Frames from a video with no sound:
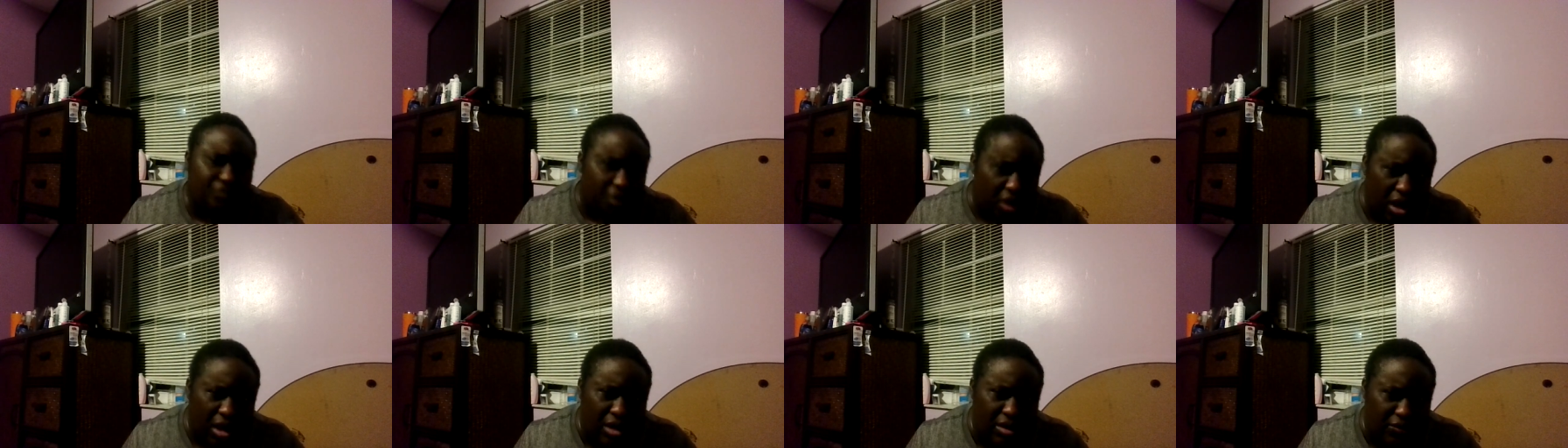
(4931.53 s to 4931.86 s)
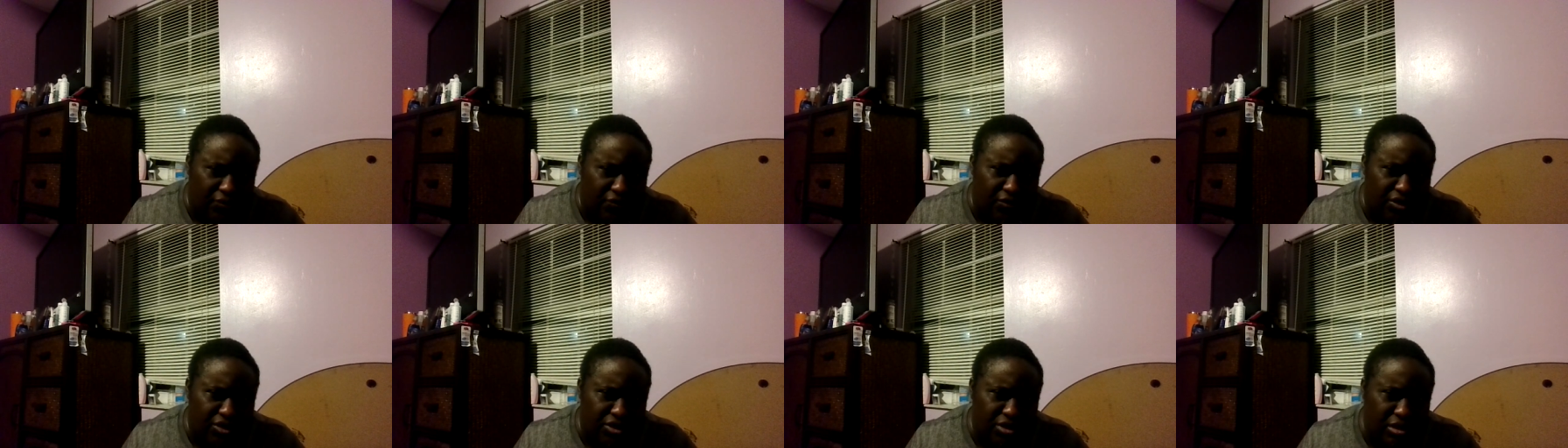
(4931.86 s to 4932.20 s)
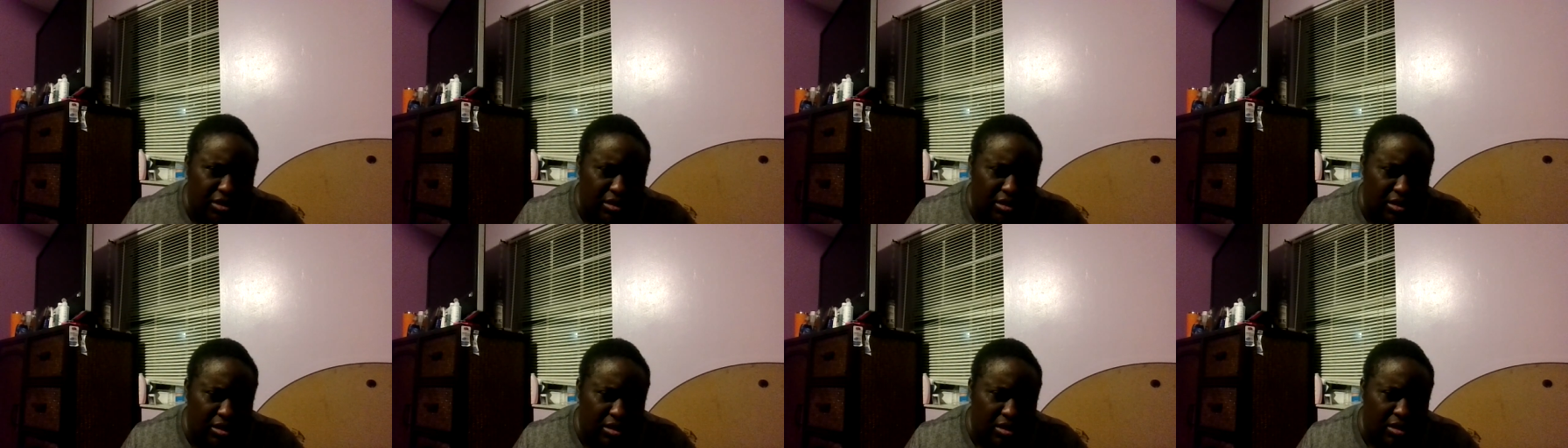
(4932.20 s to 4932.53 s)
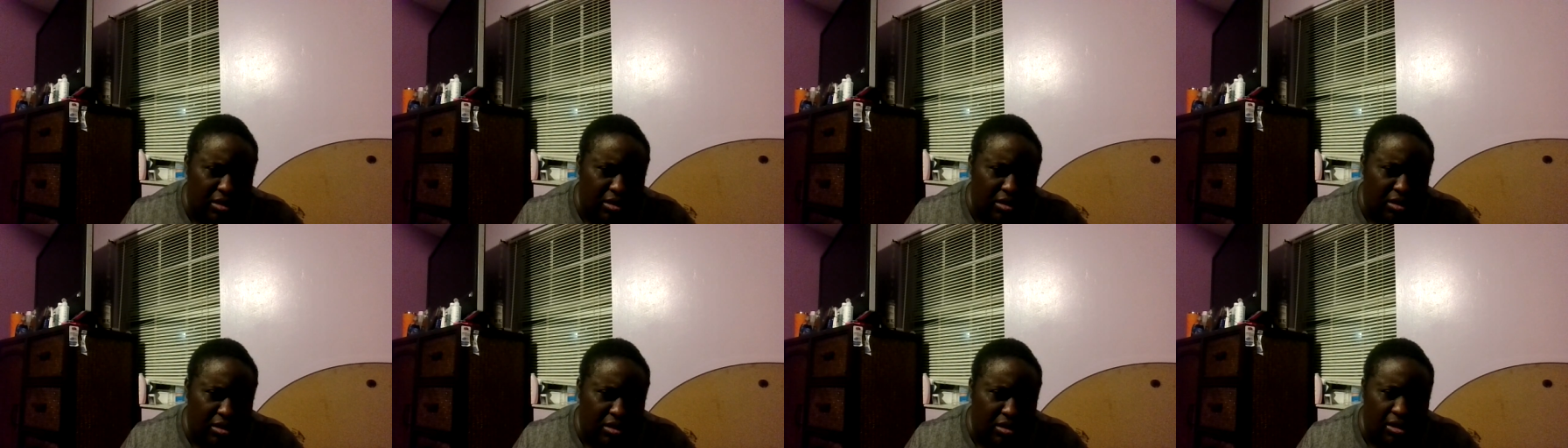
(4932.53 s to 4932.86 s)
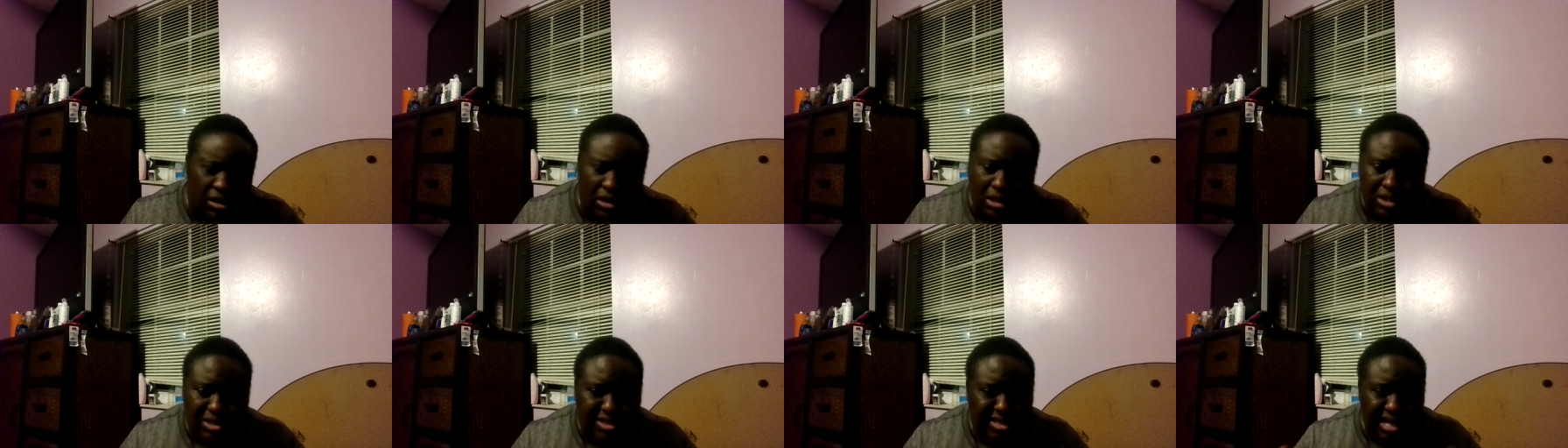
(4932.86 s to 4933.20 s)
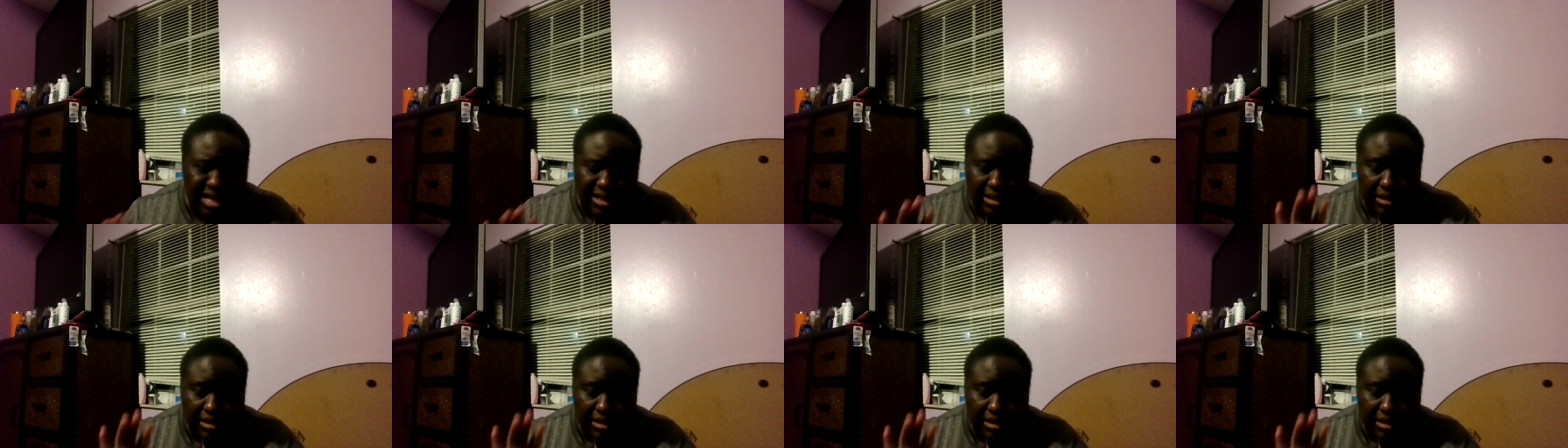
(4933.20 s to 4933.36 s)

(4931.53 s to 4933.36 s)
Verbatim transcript: artificial so I